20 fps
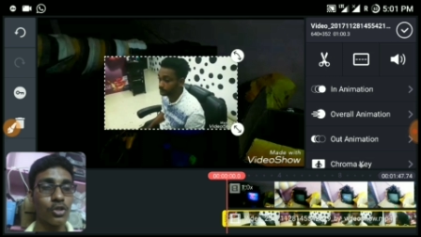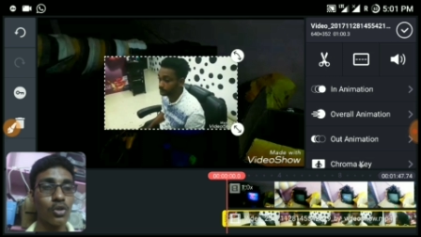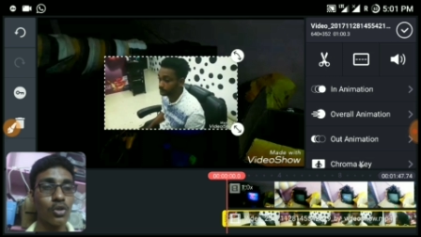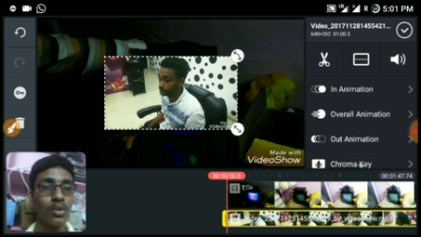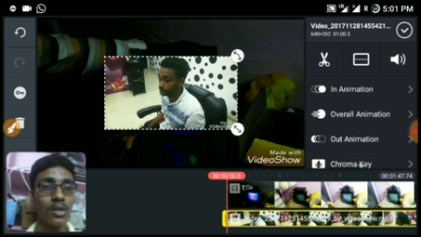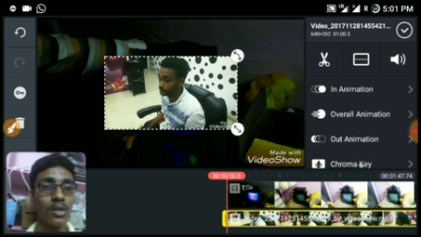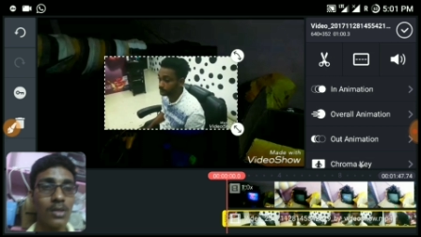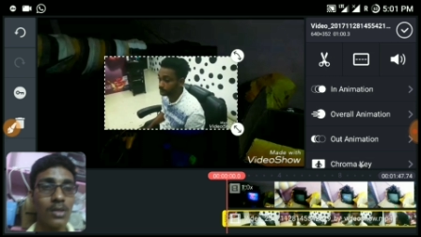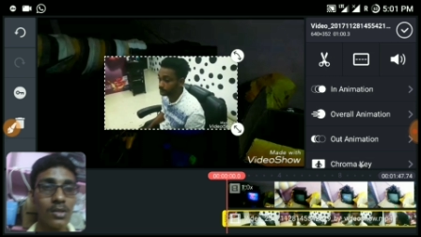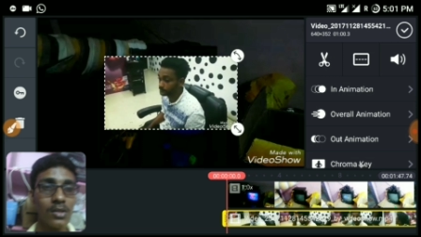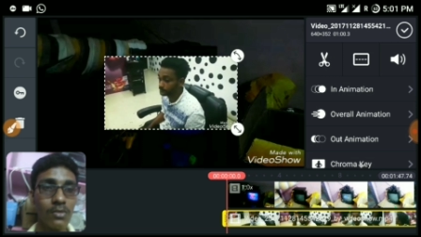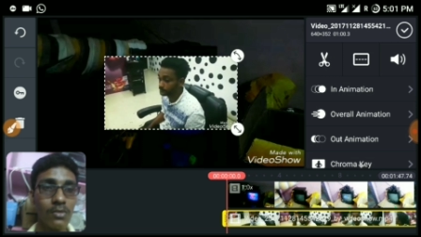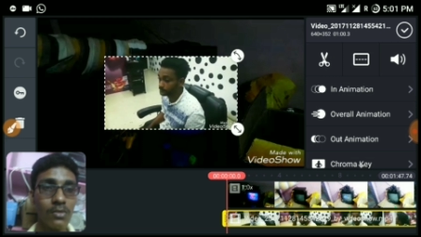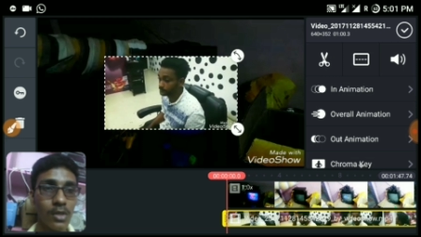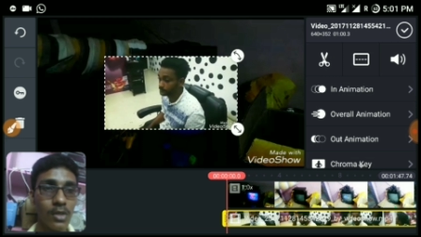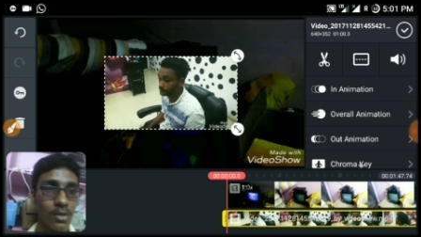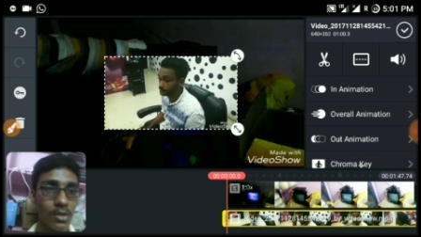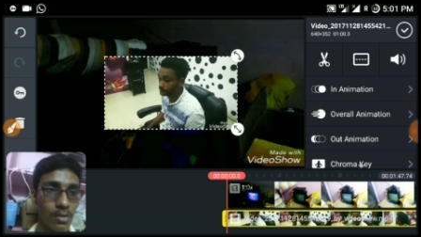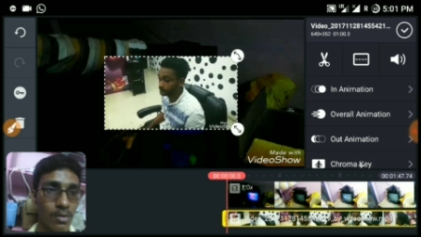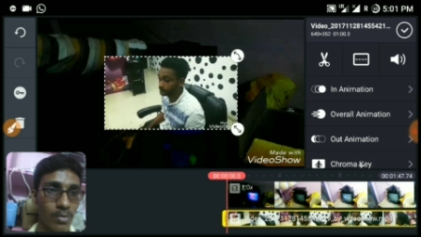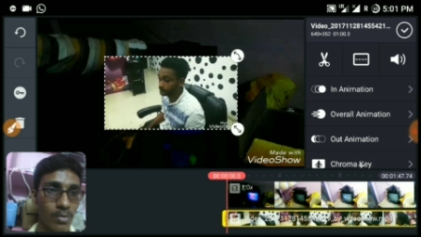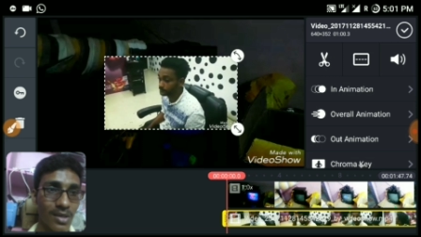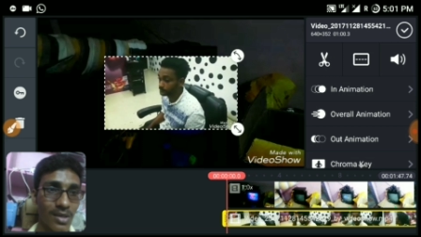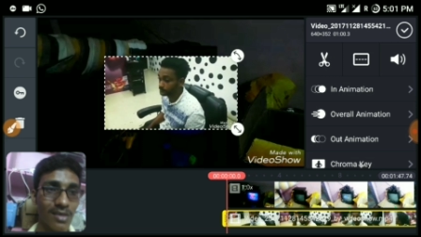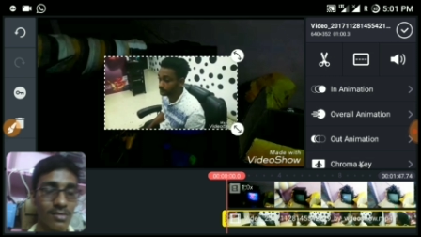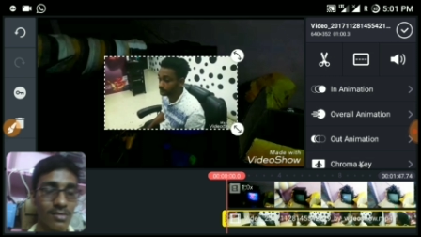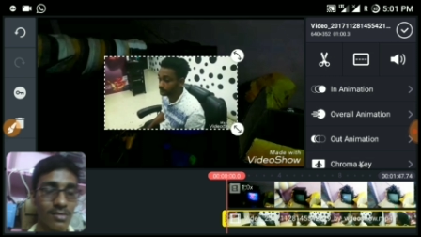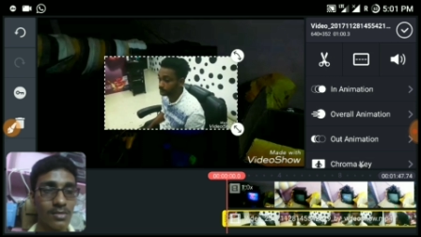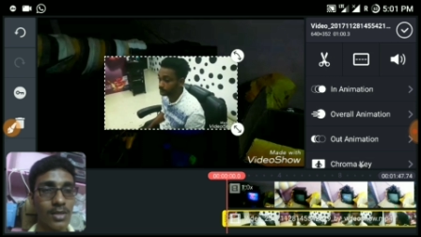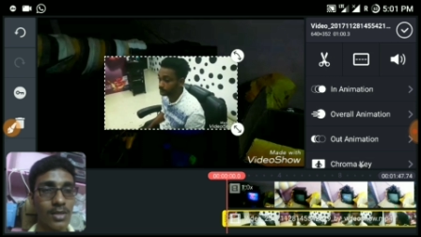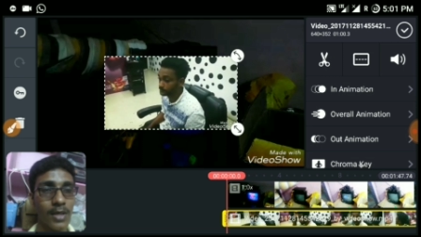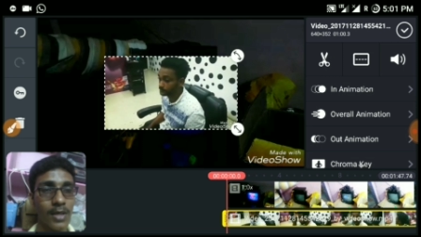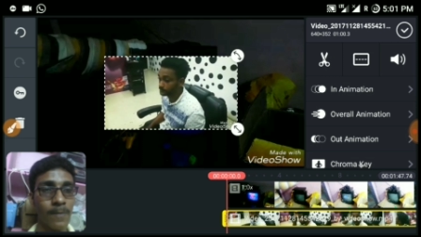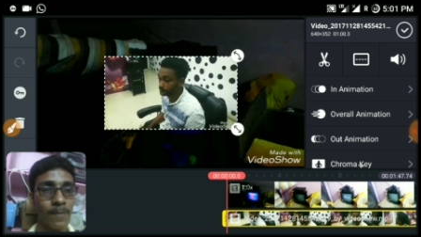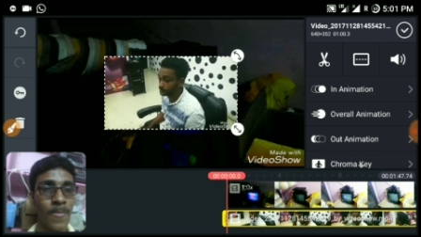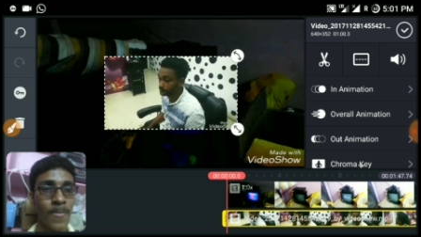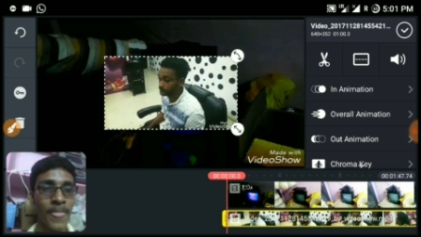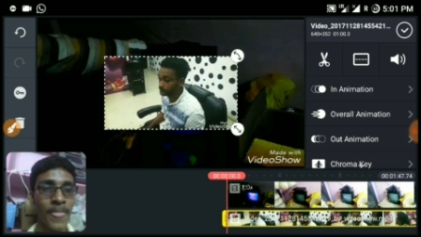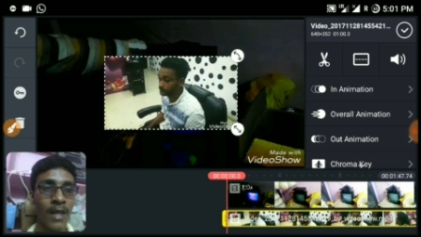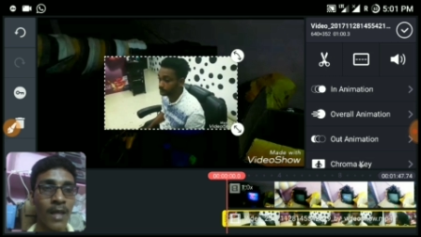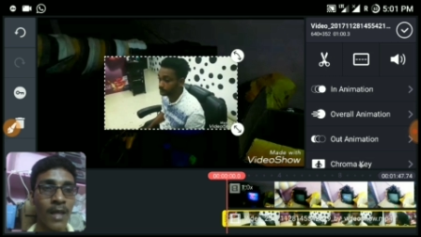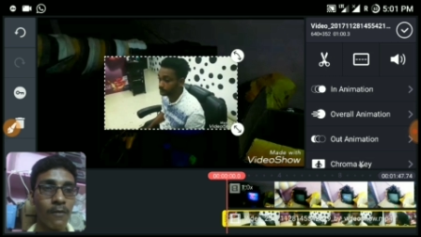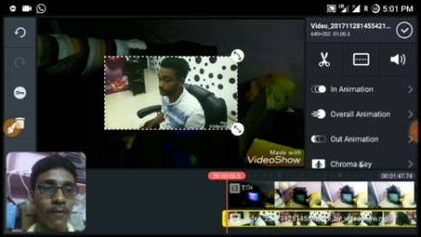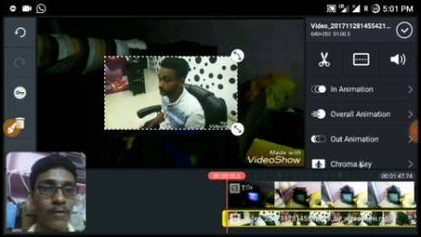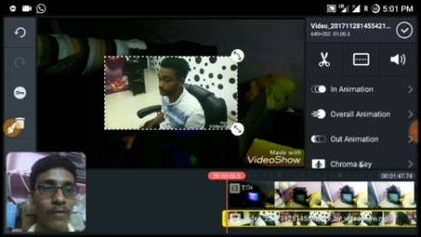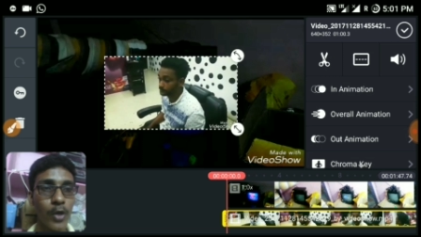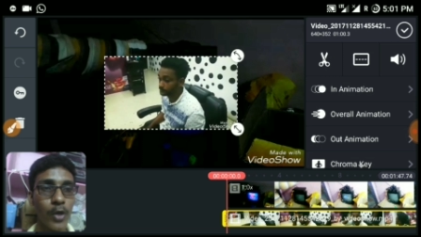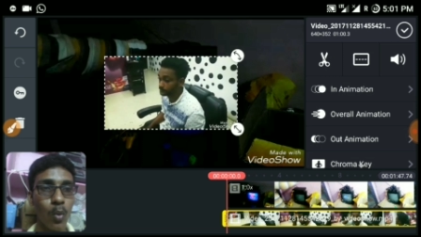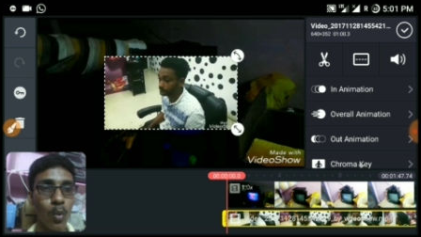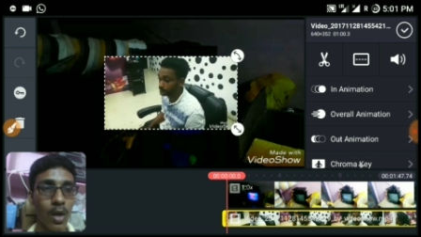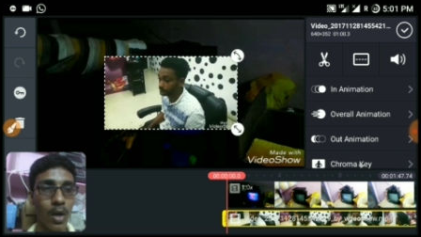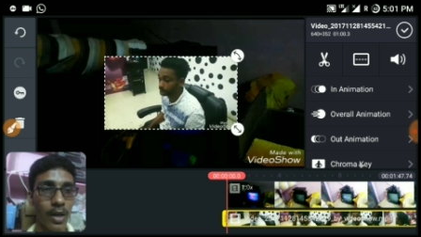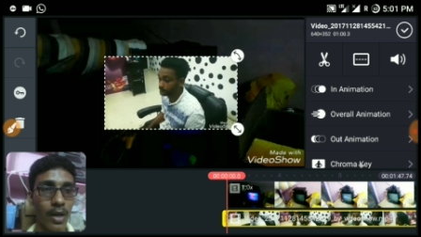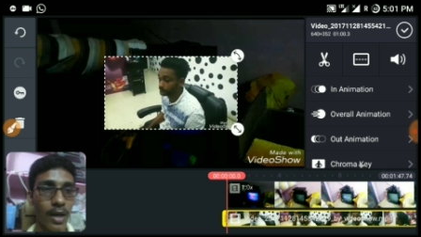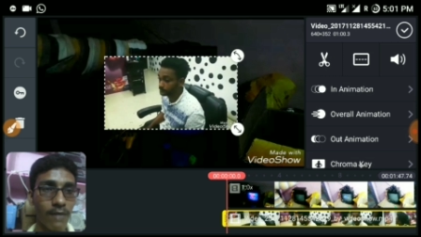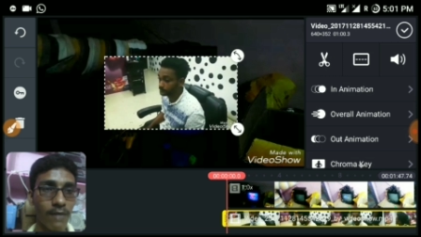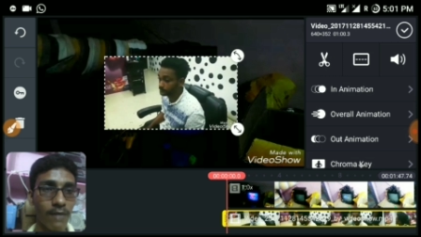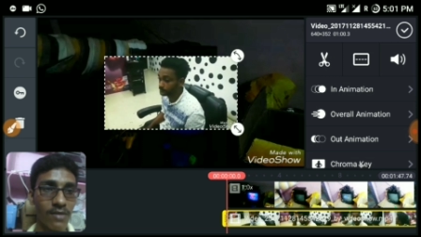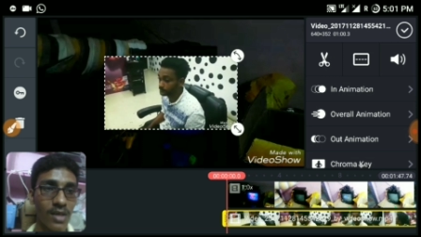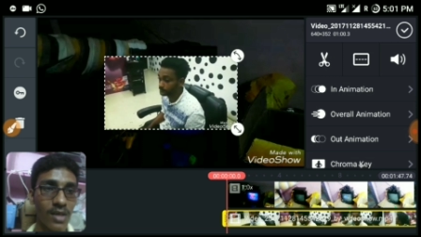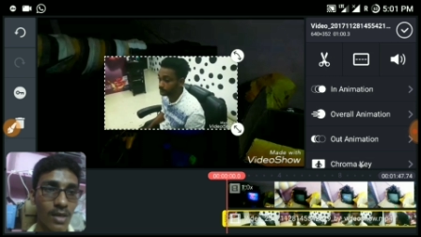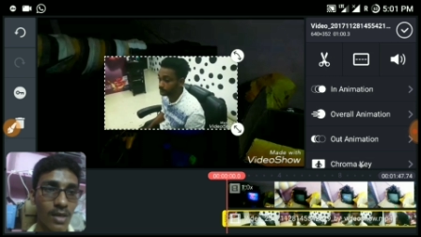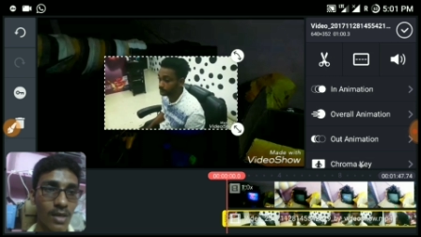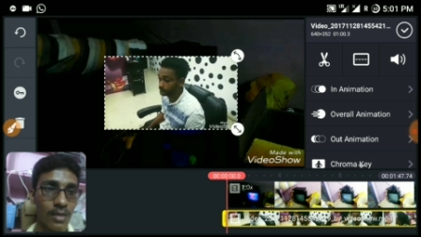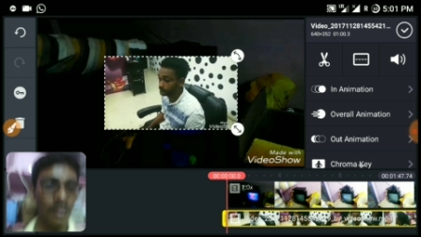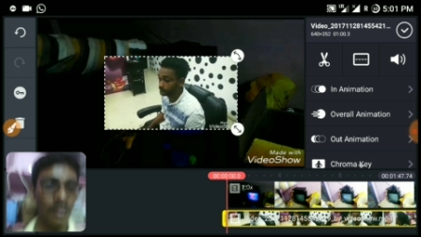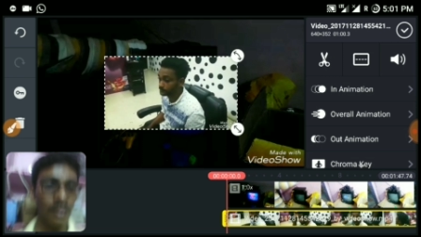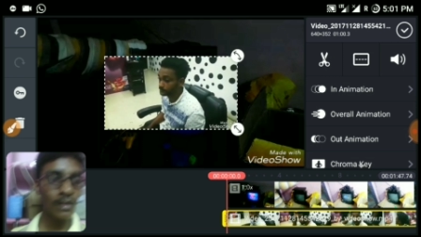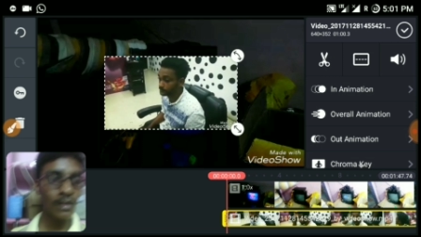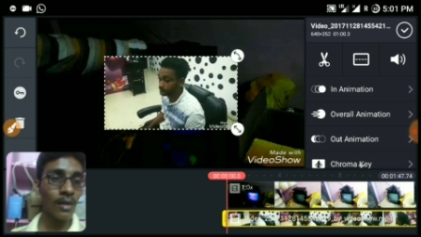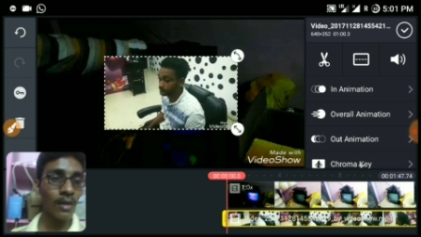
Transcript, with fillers: shown in this video because the video what I have done